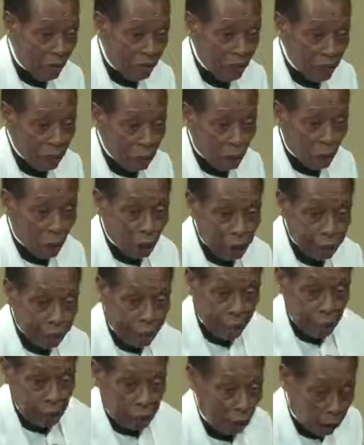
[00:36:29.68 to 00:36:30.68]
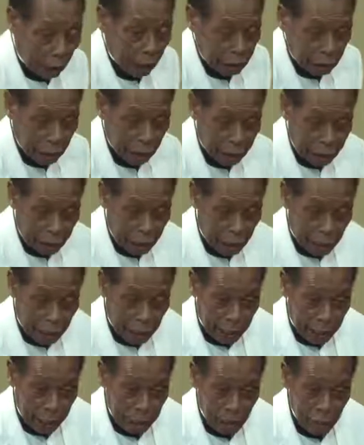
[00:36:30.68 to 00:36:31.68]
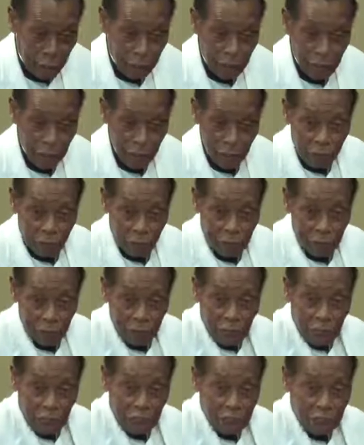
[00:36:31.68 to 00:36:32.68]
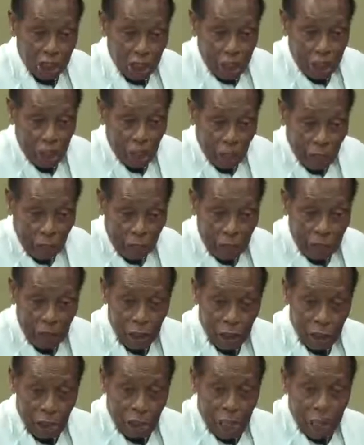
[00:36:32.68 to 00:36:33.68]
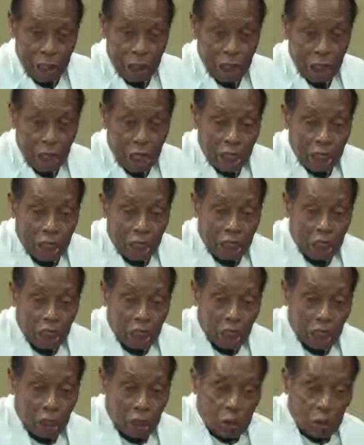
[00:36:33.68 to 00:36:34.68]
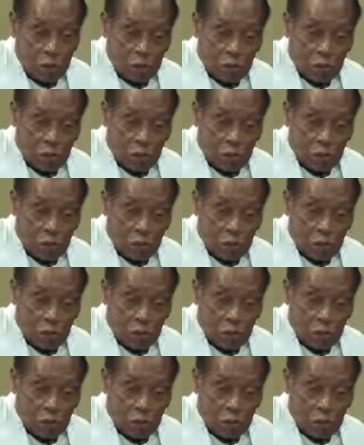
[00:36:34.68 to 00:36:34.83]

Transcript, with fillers: feel crocodile catches their leg, they just stop it and take the stick